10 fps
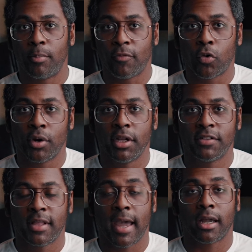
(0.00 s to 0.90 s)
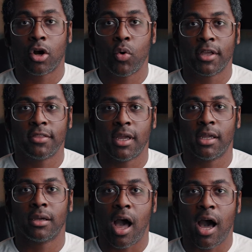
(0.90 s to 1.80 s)
before we get into that, quick
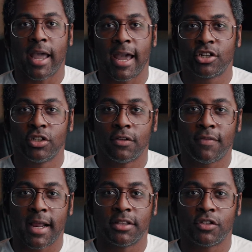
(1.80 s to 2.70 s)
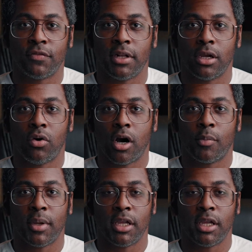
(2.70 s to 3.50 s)
thing, I actually divided this video up